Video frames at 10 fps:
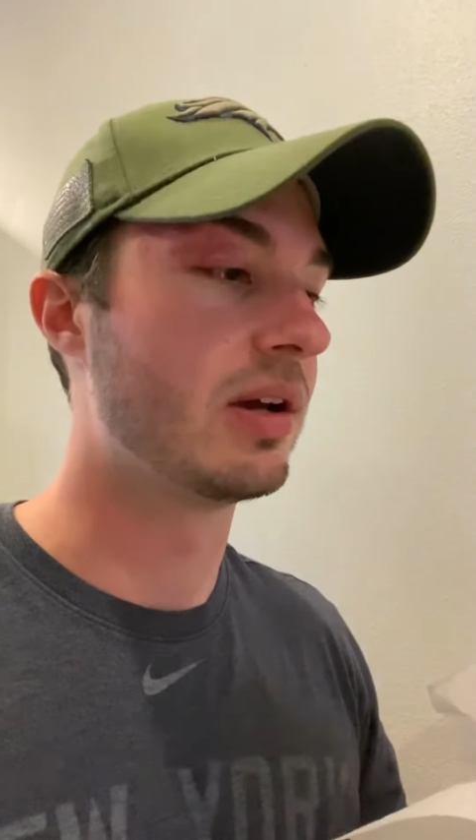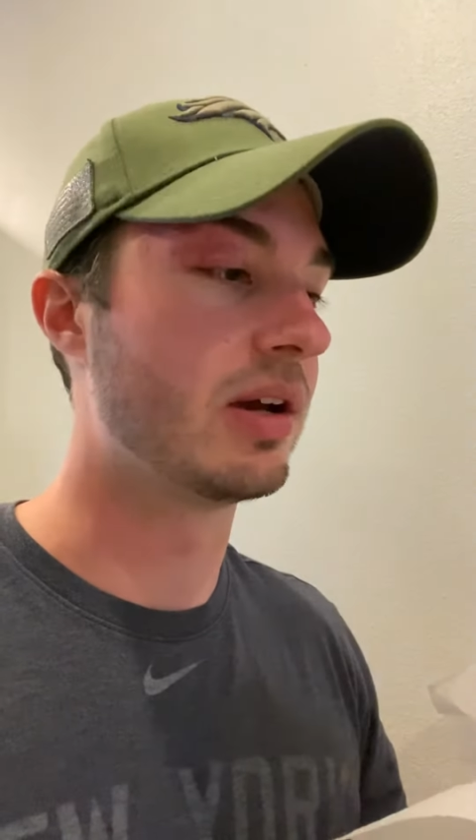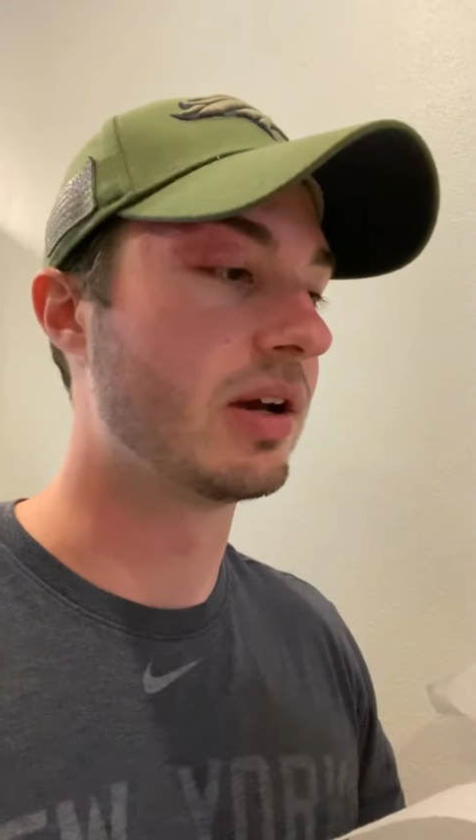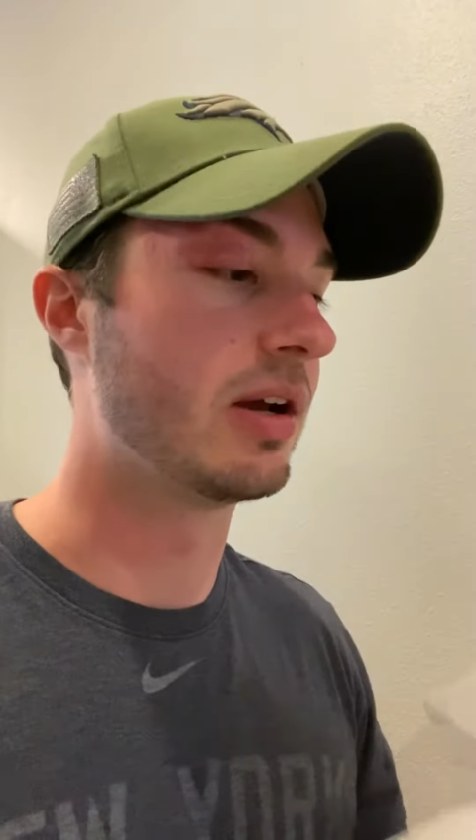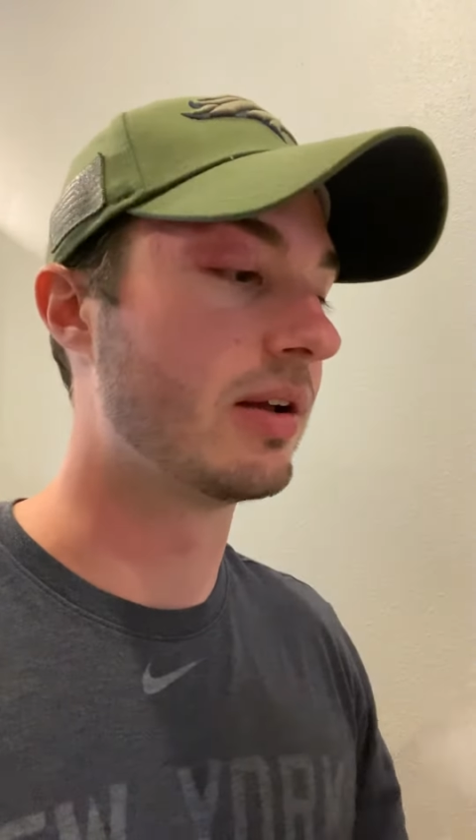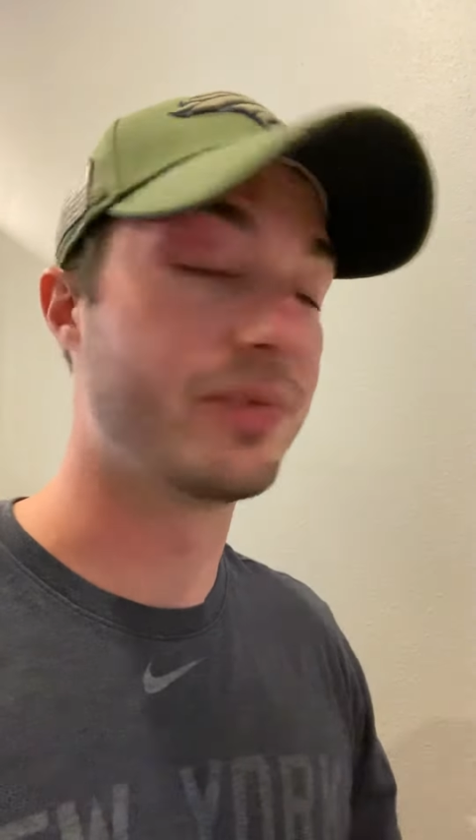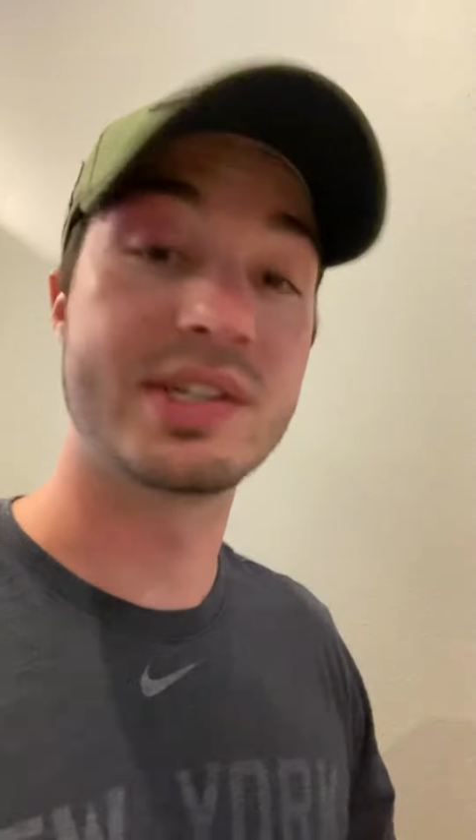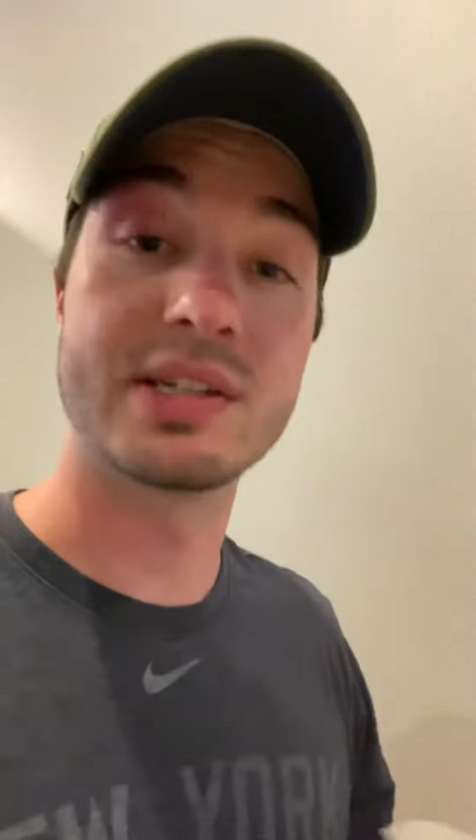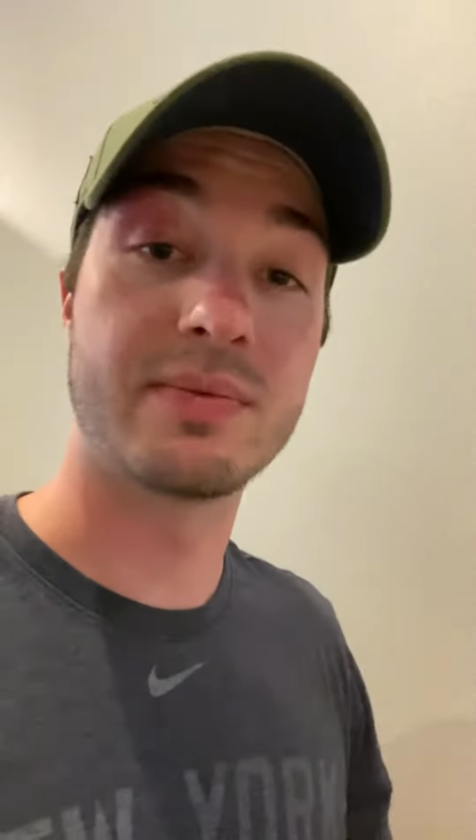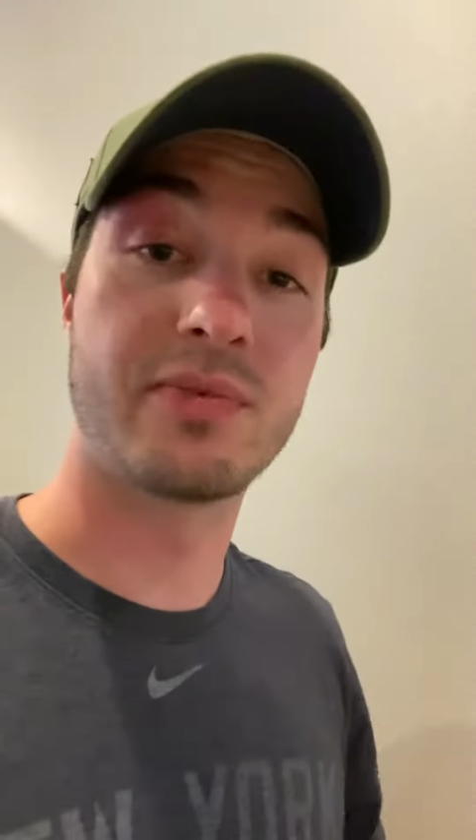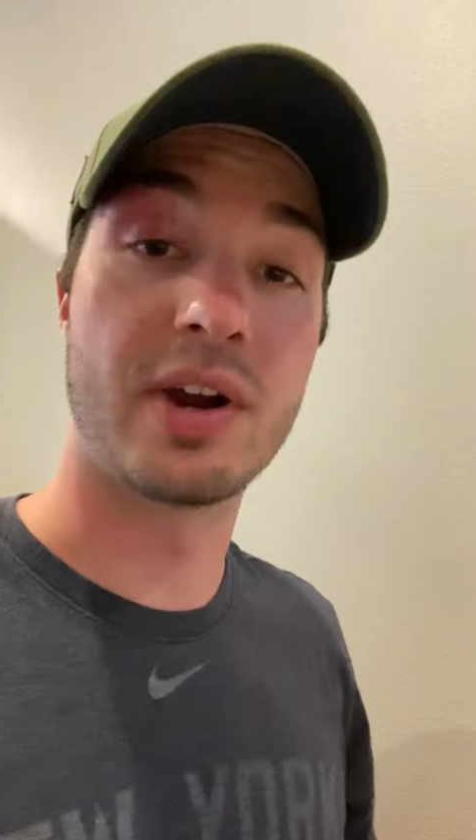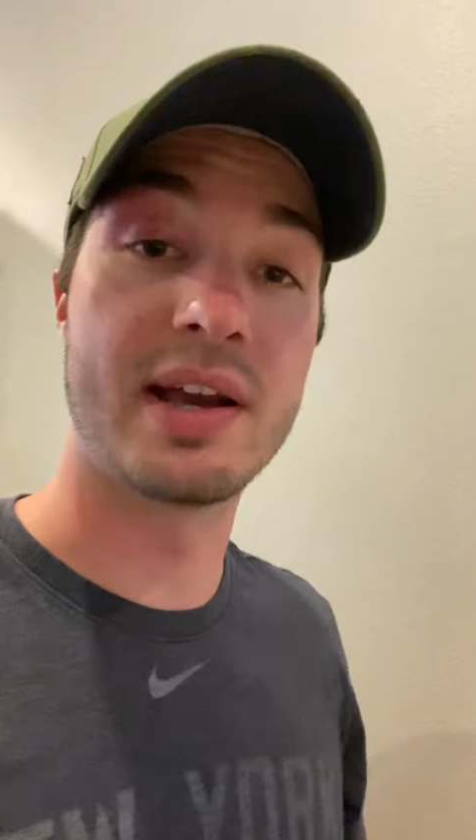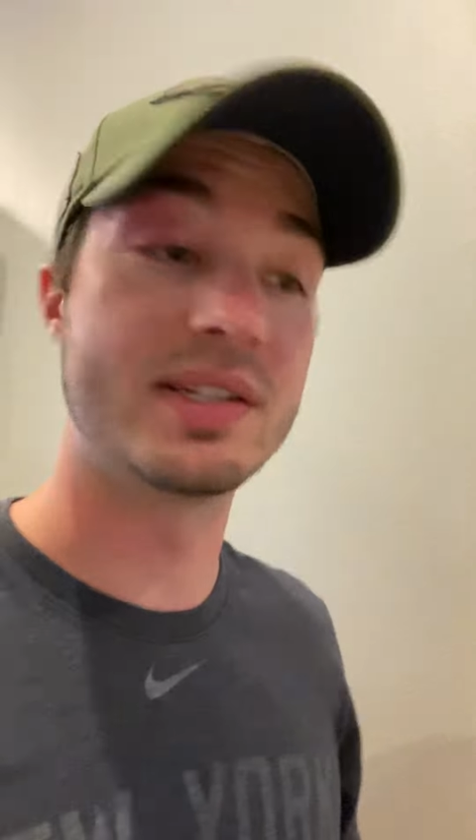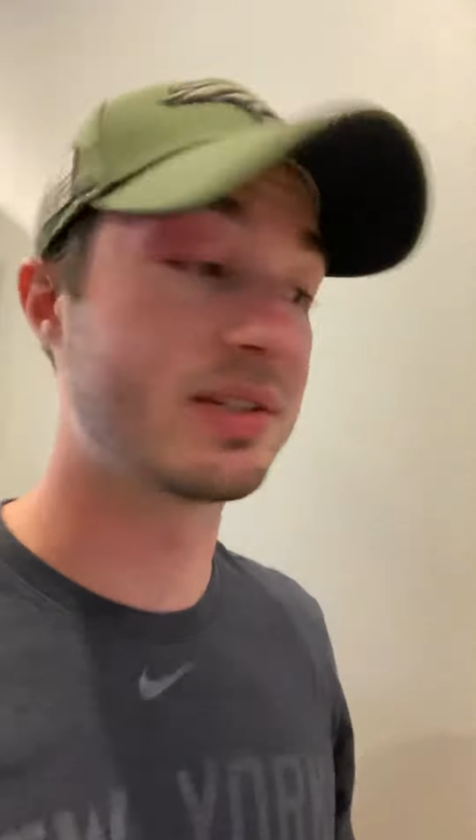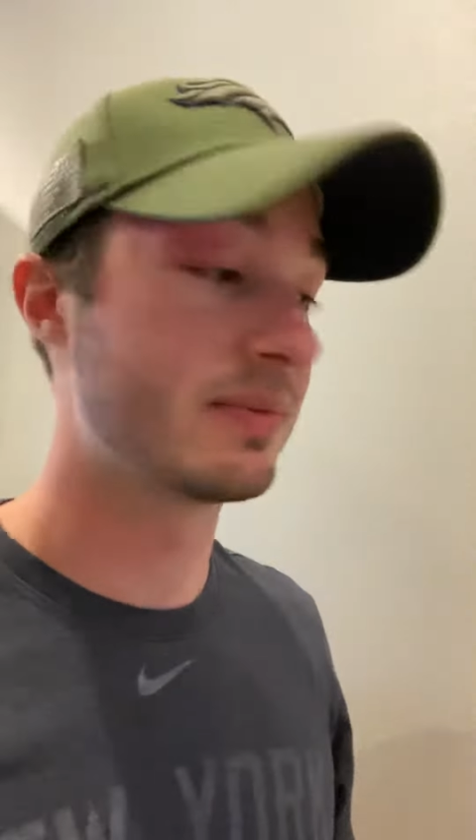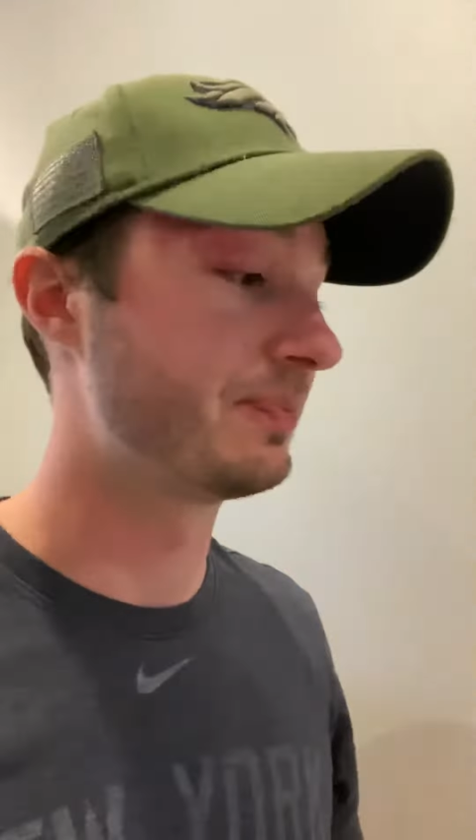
Uh, let's get some fries.